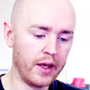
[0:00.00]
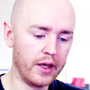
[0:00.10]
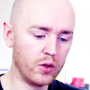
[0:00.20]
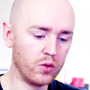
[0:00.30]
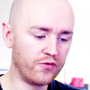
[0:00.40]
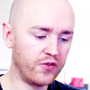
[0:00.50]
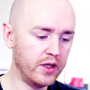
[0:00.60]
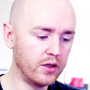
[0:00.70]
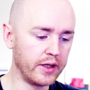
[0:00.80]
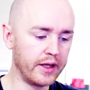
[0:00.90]
It will
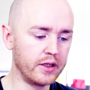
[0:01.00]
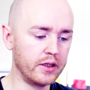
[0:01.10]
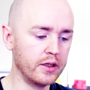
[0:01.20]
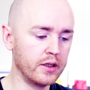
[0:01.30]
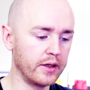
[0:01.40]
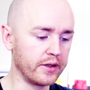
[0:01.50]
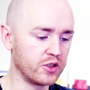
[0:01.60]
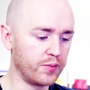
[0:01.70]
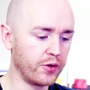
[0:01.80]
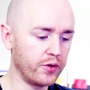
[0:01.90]
feed on any
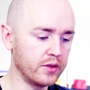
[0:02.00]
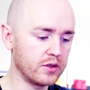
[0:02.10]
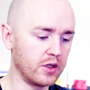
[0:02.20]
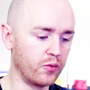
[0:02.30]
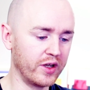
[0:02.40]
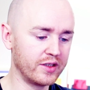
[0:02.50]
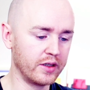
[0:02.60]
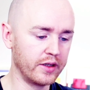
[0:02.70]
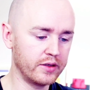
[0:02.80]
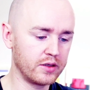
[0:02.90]
experience that
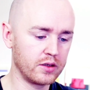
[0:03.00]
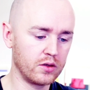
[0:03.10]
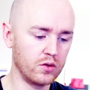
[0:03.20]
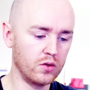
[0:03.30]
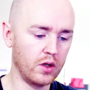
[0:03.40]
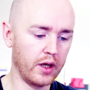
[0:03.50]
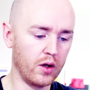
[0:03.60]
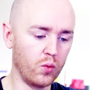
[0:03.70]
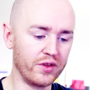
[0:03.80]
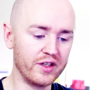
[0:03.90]
resonates
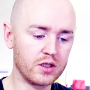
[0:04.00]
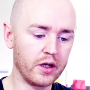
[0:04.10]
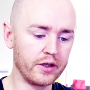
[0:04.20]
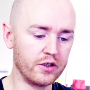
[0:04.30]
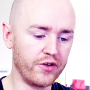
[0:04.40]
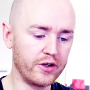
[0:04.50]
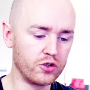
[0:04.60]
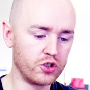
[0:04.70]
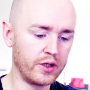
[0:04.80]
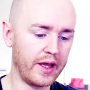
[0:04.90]
with its kind of energy.